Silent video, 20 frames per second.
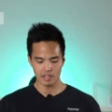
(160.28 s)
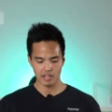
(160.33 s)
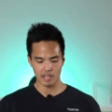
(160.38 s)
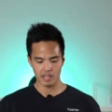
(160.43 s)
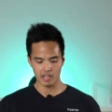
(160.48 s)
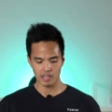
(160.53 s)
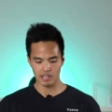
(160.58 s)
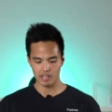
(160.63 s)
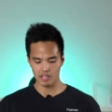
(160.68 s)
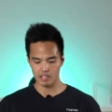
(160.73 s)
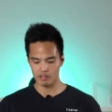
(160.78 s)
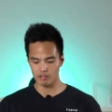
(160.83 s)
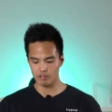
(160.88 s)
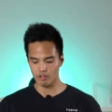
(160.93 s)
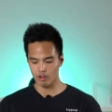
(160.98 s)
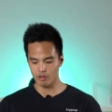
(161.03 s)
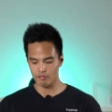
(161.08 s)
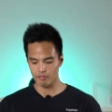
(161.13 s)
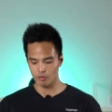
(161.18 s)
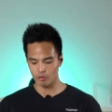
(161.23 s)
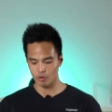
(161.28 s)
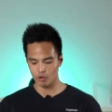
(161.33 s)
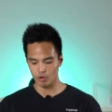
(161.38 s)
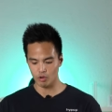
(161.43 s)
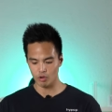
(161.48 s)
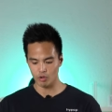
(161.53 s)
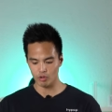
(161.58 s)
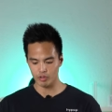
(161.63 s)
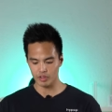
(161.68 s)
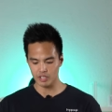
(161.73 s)
And
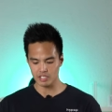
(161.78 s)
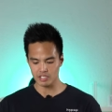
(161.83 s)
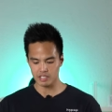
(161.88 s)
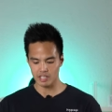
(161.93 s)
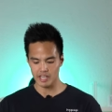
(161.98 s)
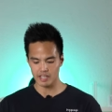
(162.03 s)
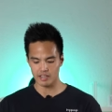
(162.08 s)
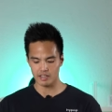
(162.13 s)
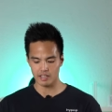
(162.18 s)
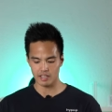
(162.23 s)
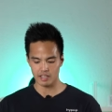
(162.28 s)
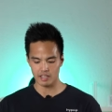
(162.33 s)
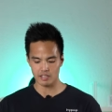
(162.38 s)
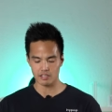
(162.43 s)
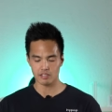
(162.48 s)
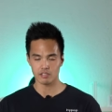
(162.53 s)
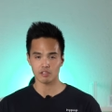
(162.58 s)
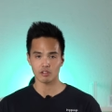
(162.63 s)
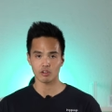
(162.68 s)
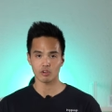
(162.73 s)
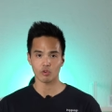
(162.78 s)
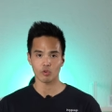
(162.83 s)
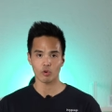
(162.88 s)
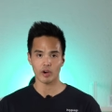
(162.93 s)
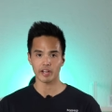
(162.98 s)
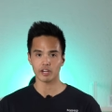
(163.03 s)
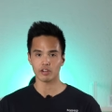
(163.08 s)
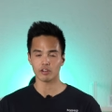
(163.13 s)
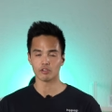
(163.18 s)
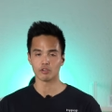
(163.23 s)
overall, this light is
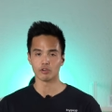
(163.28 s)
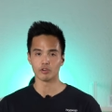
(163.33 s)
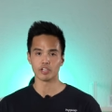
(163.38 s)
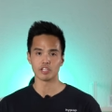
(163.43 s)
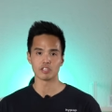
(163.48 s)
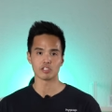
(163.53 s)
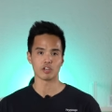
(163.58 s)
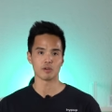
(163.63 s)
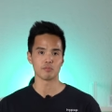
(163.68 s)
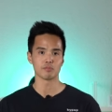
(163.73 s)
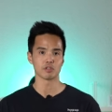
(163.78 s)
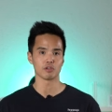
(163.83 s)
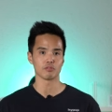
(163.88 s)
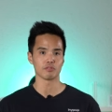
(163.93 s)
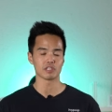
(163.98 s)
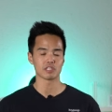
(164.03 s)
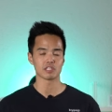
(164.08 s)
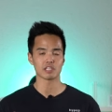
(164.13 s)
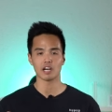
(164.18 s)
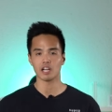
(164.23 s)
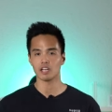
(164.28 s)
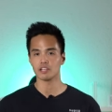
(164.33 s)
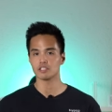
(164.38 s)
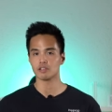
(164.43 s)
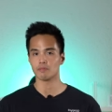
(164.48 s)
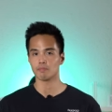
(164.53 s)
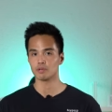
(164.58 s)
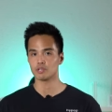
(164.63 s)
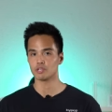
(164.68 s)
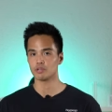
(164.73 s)
quite good in terms of its color
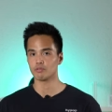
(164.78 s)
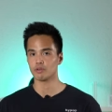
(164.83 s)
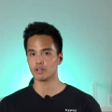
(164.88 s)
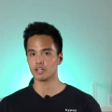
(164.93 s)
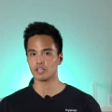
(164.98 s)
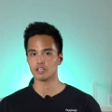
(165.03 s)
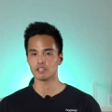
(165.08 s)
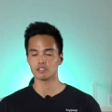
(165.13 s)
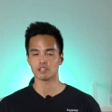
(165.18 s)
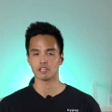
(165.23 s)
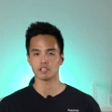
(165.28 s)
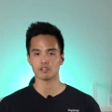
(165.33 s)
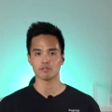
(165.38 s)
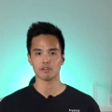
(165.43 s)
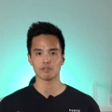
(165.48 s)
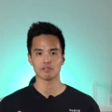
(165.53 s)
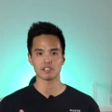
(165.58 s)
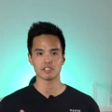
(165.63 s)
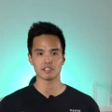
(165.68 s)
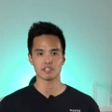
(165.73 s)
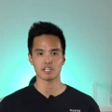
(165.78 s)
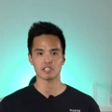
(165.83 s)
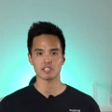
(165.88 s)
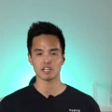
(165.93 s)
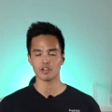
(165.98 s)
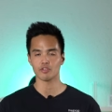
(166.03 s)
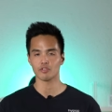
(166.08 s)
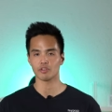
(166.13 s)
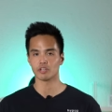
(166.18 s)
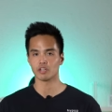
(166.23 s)
temperature reading. So that's
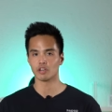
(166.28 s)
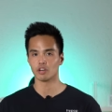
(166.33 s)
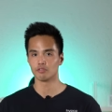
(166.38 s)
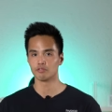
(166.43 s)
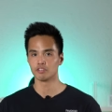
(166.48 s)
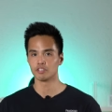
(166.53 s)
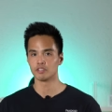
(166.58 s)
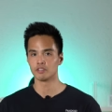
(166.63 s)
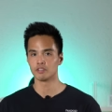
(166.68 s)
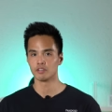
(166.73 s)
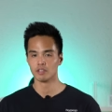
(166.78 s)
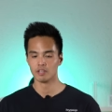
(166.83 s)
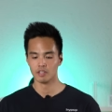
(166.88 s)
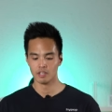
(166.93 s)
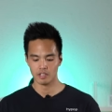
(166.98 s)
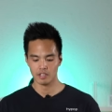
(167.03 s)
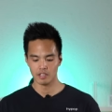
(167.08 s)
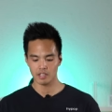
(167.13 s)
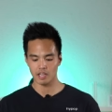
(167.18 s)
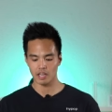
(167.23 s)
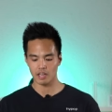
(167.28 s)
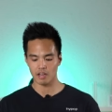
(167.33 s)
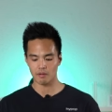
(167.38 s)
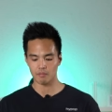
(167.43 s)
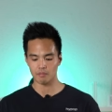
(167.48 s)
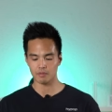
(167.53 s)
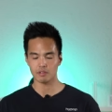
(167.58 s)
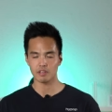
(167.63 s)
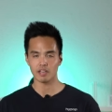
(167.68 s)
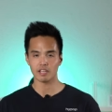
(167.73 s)
5600 Kelvin.
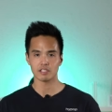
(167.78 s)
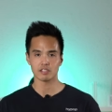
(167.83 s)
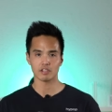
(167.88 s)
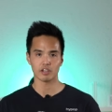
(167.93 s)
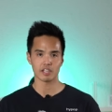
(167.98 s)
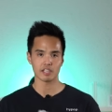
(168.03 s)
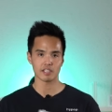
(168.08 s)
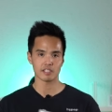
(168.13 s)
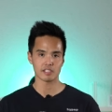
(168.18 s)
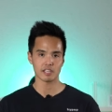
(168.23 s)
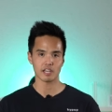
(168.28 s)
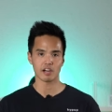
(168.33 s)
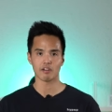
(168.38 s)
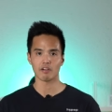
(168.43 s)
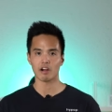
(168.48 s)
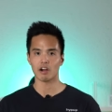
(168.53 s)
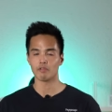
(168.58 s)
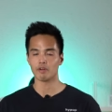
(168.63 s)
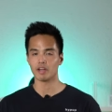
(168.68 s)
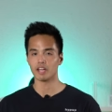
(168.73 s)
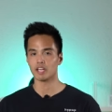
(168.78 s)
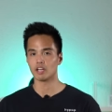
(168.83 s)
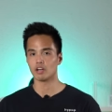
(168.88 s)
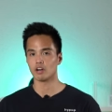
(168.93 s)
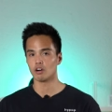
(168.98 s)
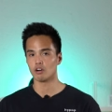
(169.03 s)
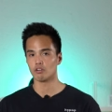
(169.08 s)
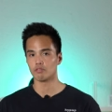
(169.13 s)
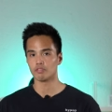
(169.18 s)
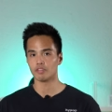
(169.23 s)
It's got a CRI rating
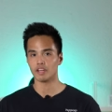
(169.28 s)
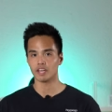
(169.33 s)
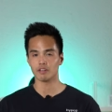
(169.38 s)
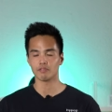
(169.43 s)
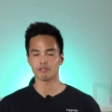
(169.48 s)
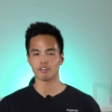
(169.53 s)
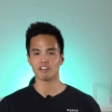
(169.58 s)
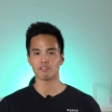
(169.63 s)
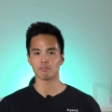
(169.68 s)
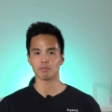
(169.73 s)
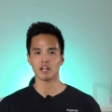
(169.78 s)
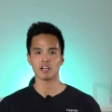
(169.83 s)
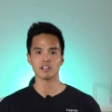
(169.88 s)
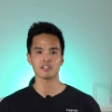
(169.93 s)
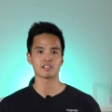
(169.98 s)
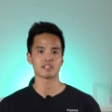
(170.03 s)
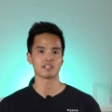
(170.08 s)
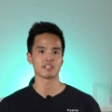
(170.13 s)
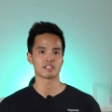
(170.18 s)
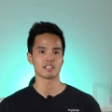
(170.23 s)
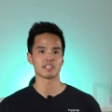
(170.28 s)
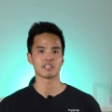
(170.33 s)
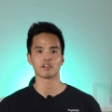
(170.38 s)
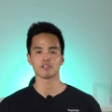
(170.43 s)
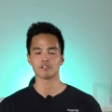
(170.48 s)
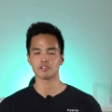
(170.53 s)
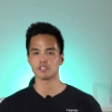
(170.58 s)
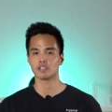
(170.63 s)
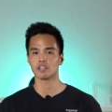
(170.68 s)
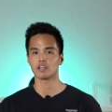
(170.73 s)
of 95 plus and a
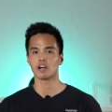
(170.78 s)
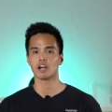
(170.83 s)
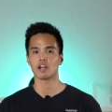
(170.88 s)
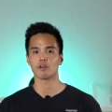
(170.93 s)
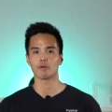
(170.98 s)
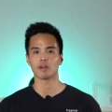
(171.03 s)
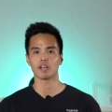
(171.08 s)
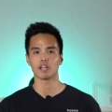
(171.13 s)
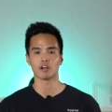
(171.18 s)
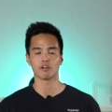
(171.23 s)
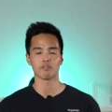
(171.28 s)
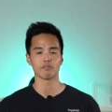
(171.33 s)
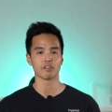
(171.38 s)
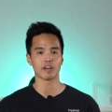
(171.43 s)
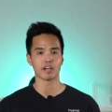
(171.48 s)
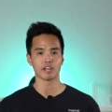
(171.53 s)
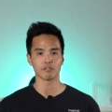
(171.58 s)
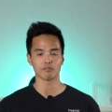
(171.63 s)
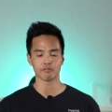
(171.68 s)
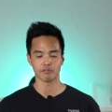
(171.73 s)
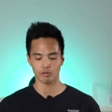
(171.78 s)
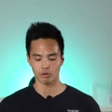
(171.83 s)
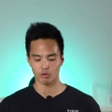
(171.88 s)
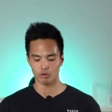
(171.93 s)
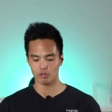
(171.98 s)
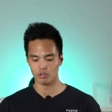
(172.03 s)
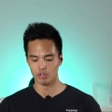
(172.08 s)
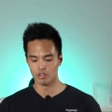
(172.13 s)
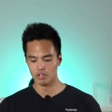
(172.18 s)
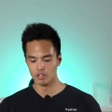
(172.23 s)
TLCI rating of
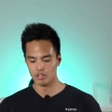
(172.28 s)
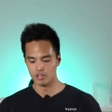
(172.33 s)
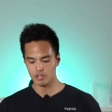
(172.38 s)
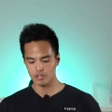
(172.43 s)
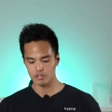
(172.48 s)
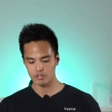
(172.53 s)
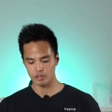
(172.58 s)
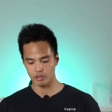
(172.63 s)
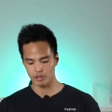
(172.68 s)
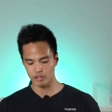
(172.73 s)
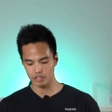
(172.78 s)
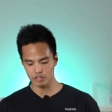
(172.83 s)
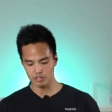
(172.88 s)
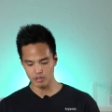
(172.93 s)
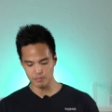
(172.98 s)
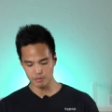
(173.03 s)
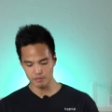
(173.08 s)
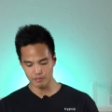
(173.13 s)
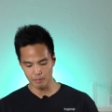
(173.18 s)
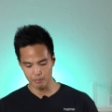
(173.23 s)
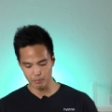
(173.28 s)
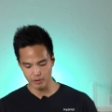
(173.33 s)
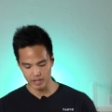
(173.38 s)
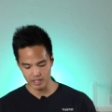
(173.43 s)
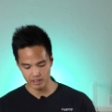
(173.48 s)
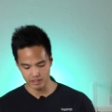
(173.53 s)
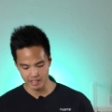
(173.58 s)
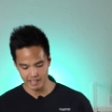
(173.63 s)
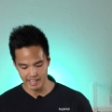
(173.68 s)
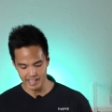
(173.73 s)
94. So in terms of
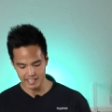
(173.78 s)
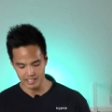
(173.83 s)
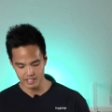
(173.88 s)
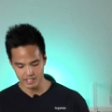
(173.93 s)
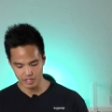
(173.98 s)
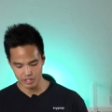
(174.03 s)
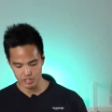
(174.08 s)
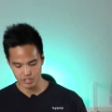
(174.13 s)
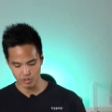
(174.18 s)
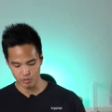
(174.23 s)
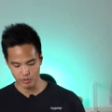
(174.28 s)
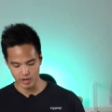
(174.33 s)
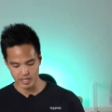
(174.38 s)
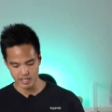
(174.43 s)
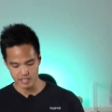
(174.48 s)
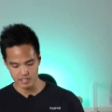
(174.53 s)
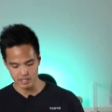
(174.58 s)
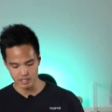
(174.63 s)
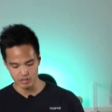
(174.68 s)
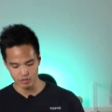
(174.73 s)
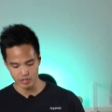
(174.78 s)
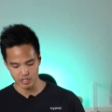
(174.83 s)
operating the light, it's actually quite easy.